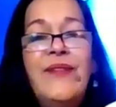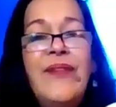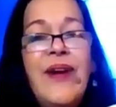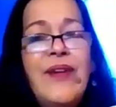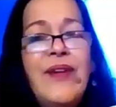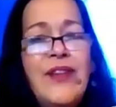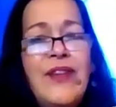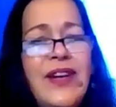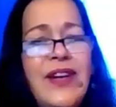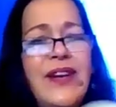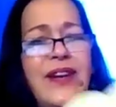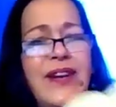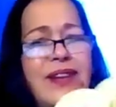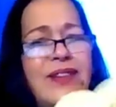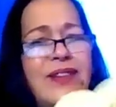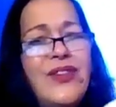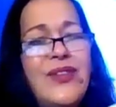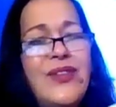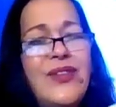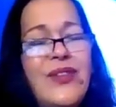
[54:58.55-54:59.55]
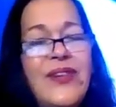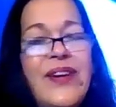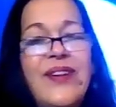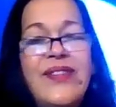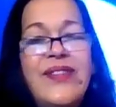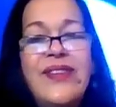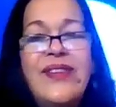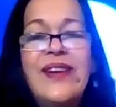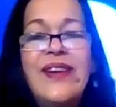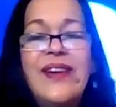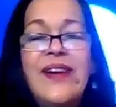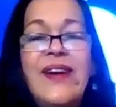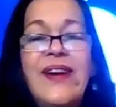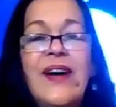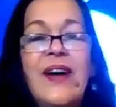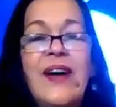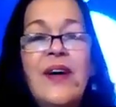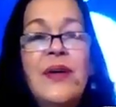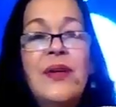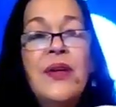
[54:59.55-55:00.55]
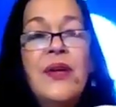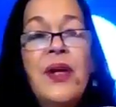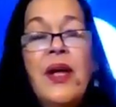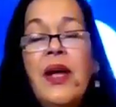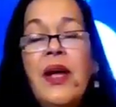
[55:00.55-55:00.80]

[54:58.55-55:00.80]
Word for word: Very interesting, huh?